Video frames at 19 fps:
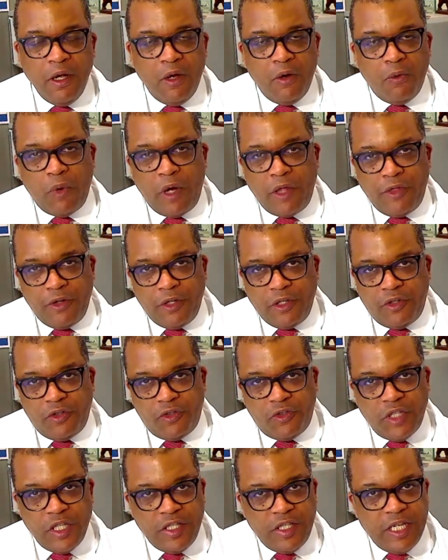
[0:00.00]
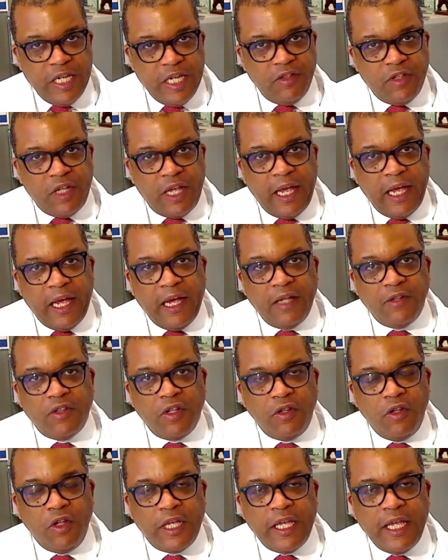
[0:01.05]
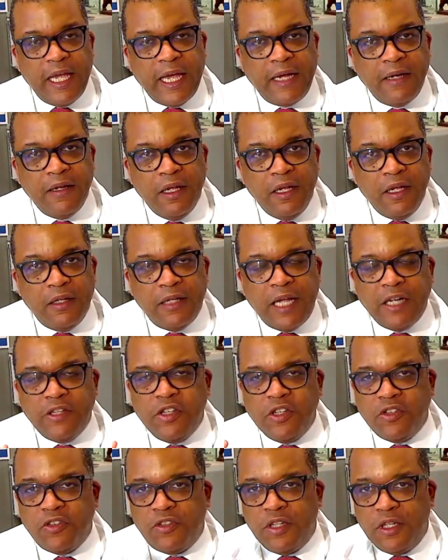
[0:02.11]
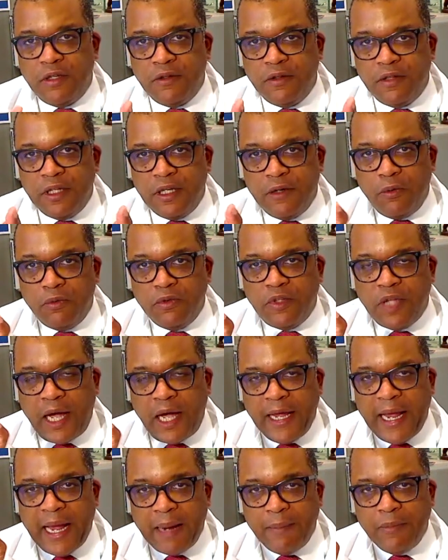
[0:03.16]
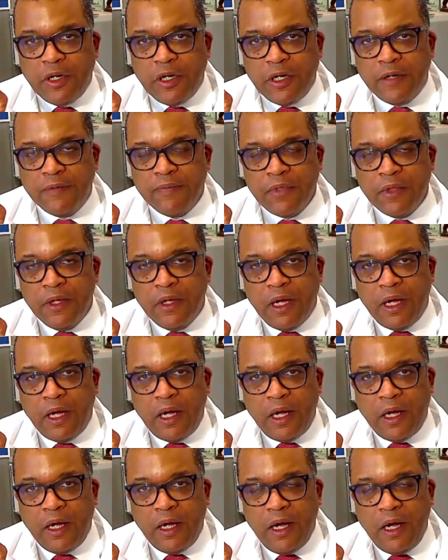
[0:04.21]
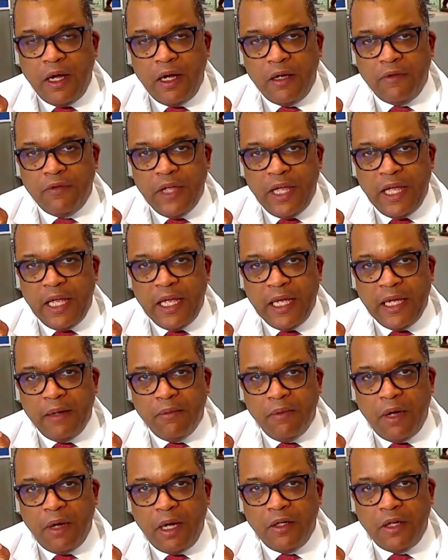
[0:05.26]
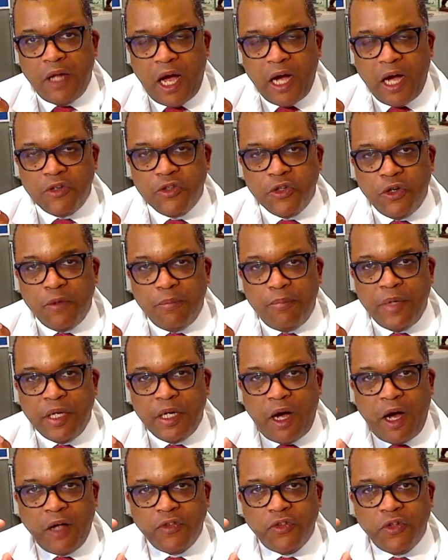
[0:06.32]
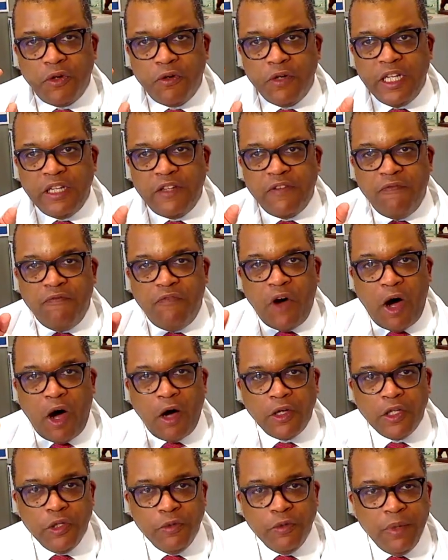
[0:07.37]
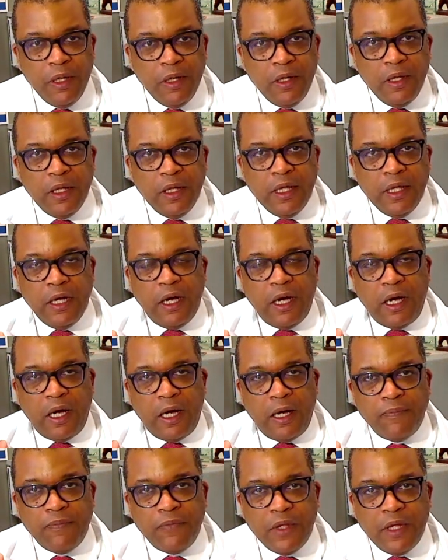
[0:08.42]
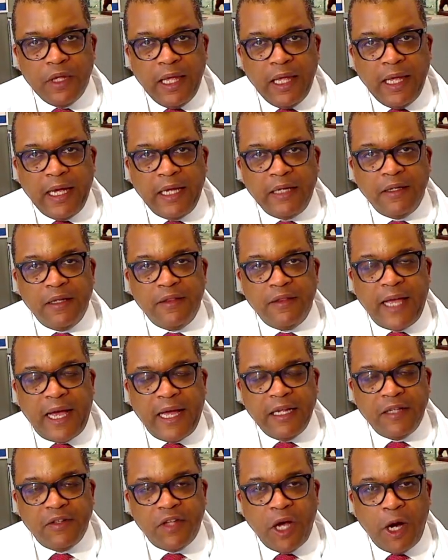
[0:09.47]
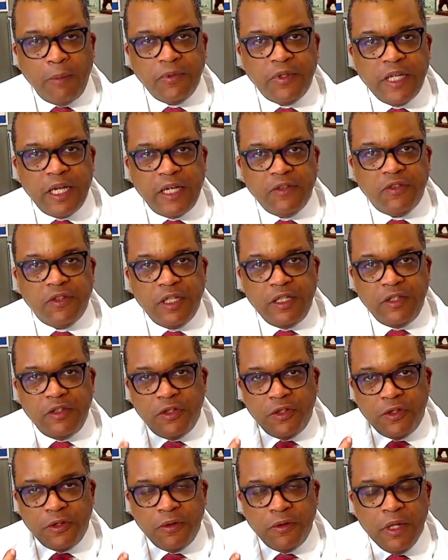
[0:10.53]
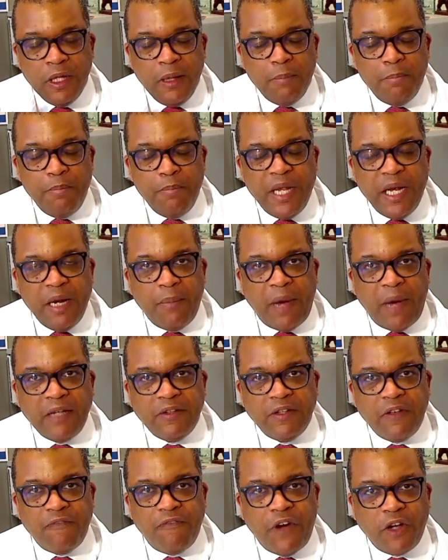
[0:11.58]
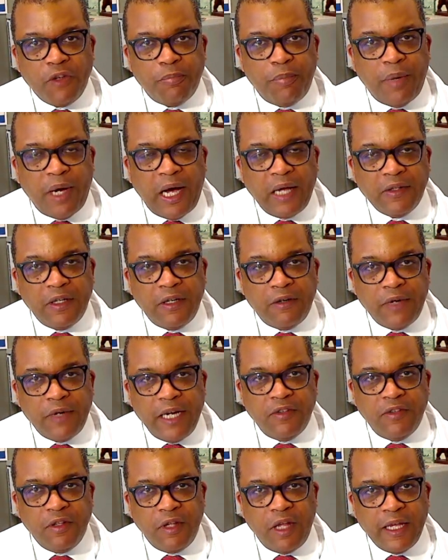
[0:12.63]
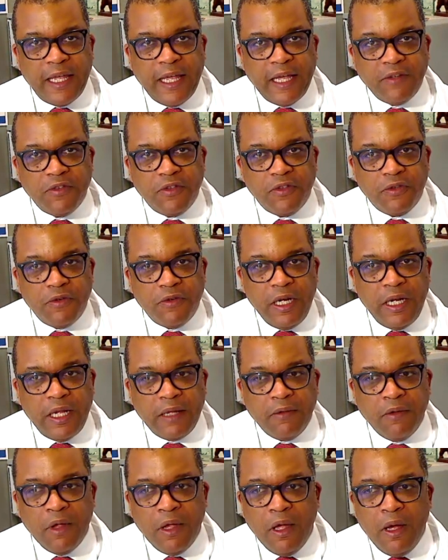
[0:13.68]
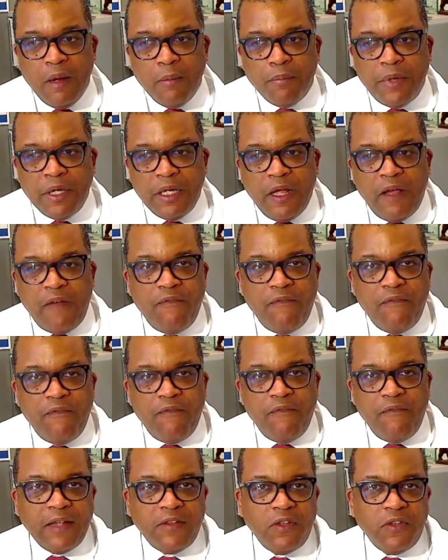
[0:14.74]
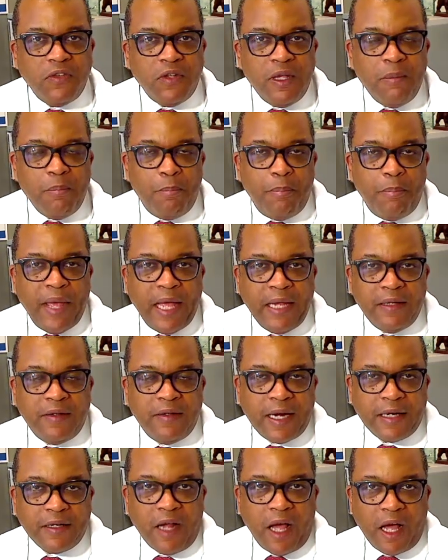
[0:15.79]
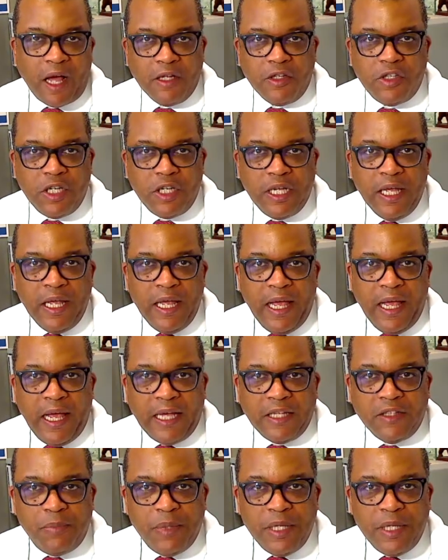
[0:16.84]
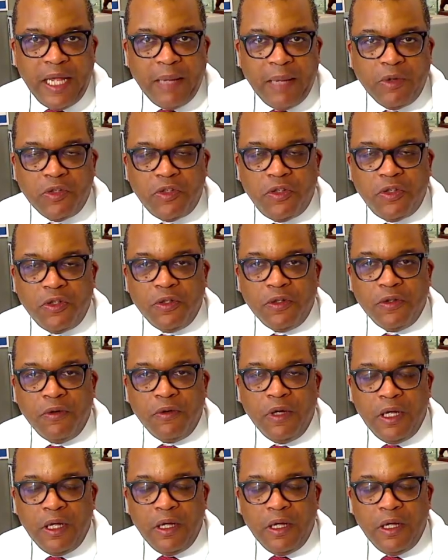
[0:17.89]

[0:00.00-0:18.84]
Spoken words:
whether it's CT scans and looking at not just the diameter of a nodule, but also its volume. And that has helped us into minimizing false positive rates in lung cancer screening. But advances in PET technology has been able to